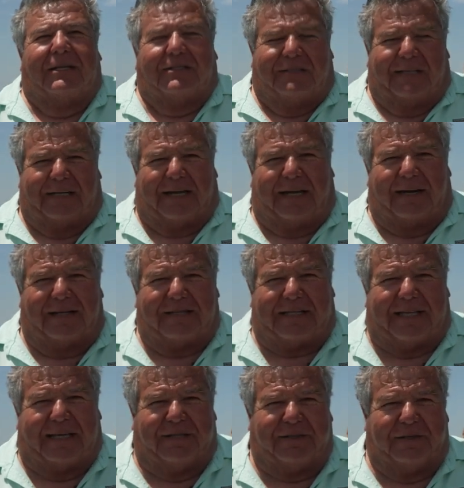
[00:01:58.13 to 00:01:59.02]
Check out our
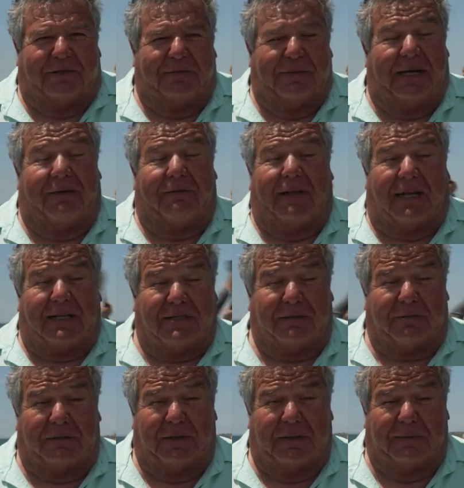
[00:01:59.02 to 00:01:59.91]
schedule. We have lots
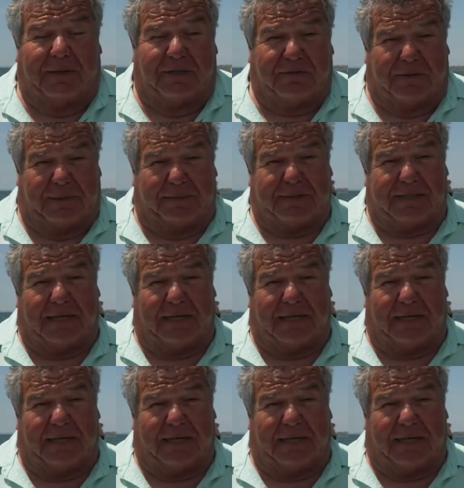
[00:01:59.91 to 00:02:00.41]
of room on trips